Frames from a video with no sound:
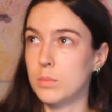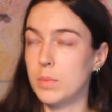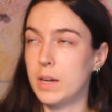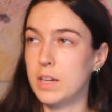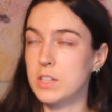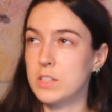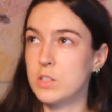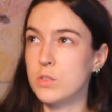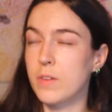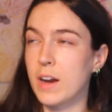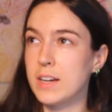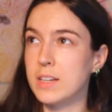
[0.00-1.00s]
But I just do
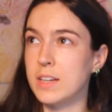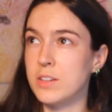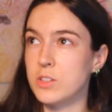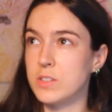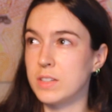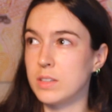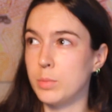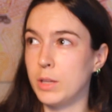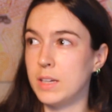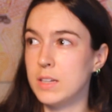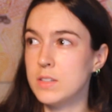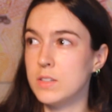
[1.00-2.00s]
find it interesting to
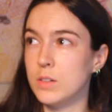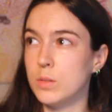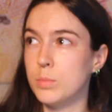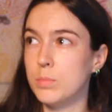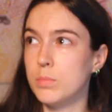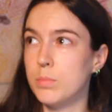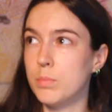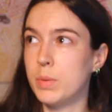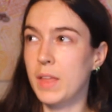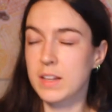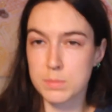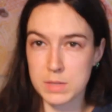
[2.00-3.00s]
play into.
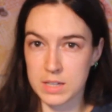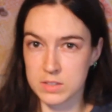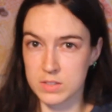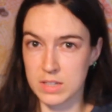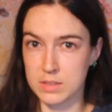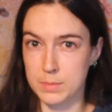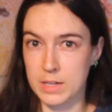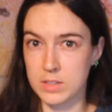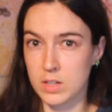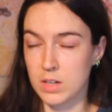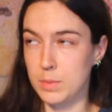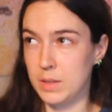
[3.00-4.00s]
But that's me exercising my
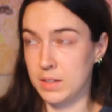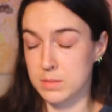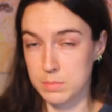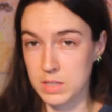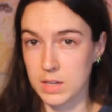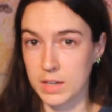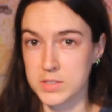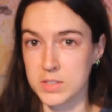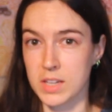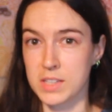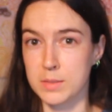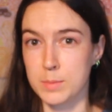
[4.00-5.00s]
autonomy, that's me
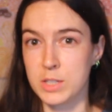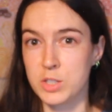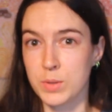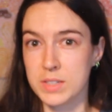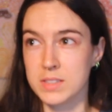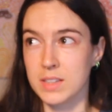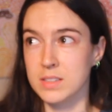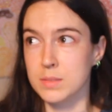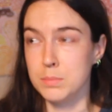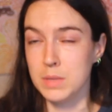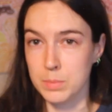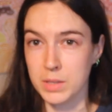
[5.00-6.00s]
exercising my choice,
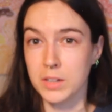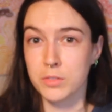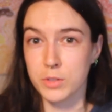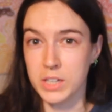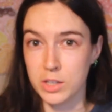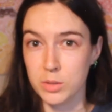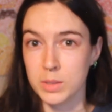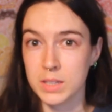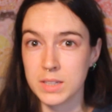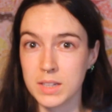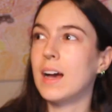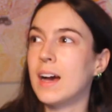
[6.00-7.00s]
that's me being a free human.
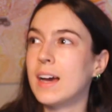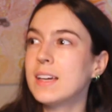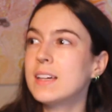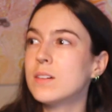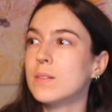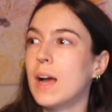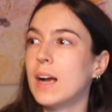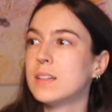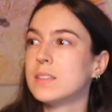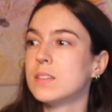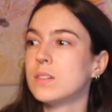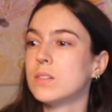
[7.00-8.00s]
I
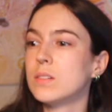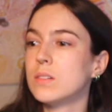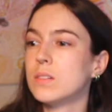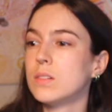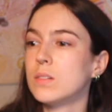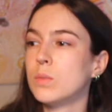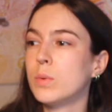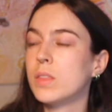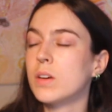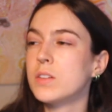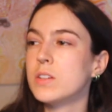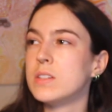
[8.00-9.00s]
interact with
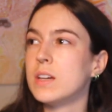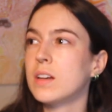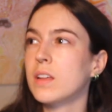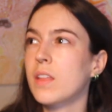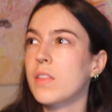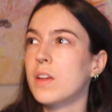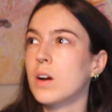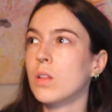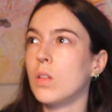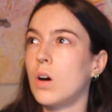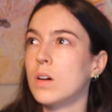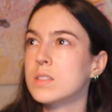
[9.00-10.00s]
the understanding that there are
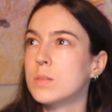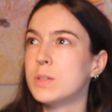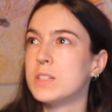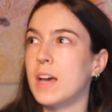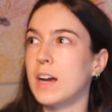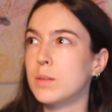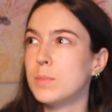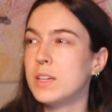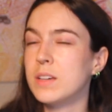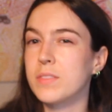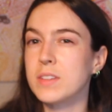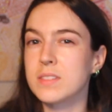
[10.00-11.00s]
laws to protect
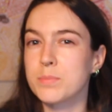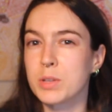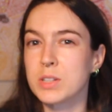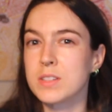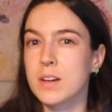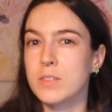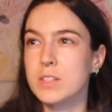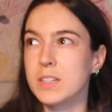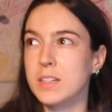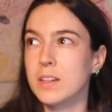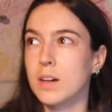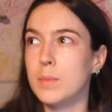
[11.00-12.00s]
me if this person ever
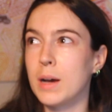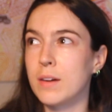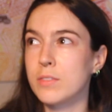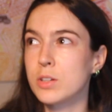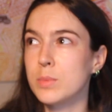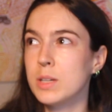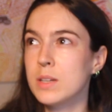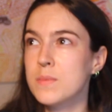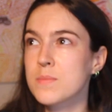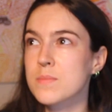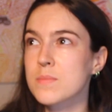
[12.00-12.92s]
did come after me.